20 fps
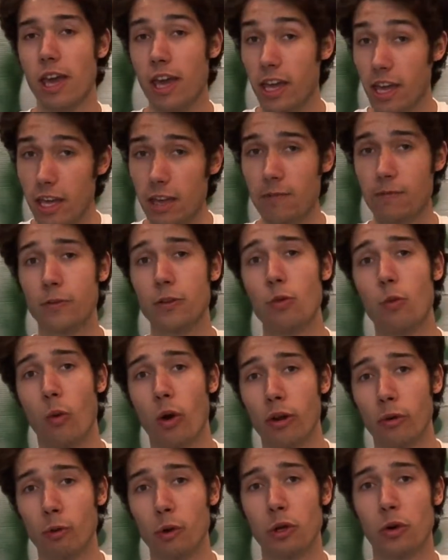if you want
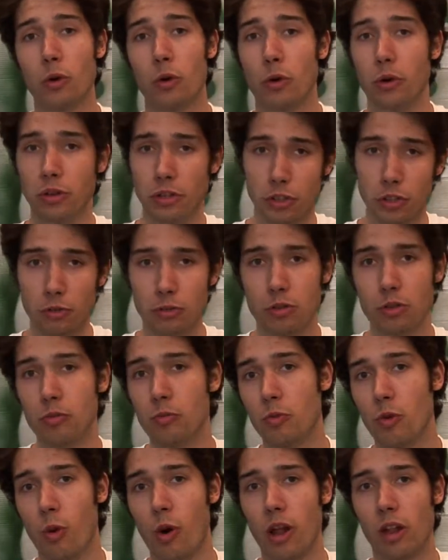to record YouTube
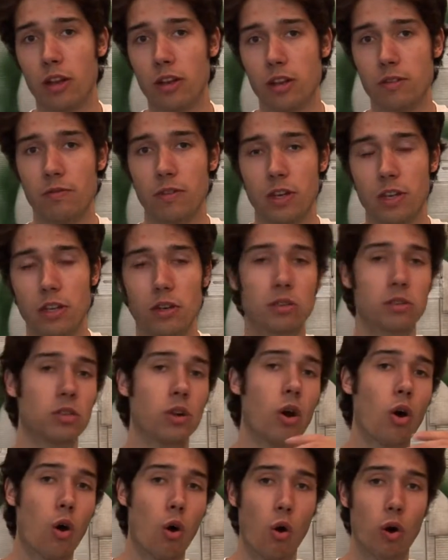quality videos
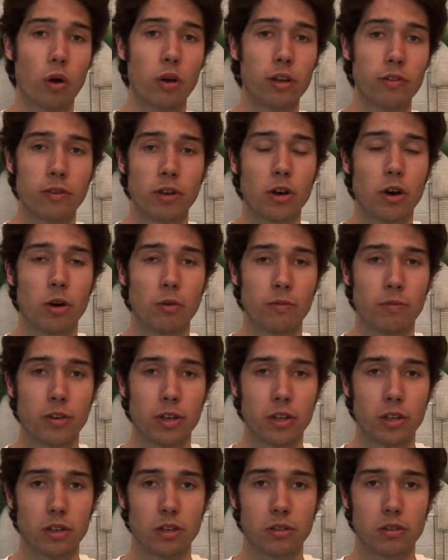or even home
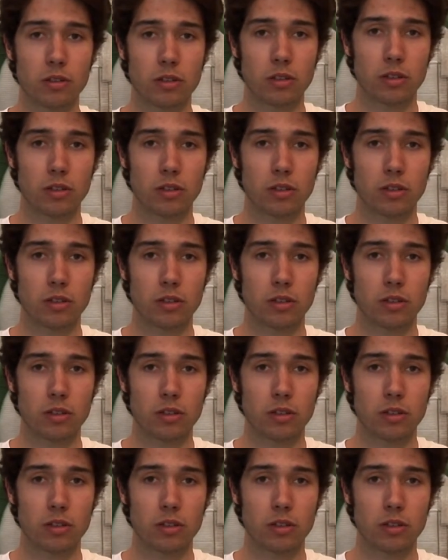videos.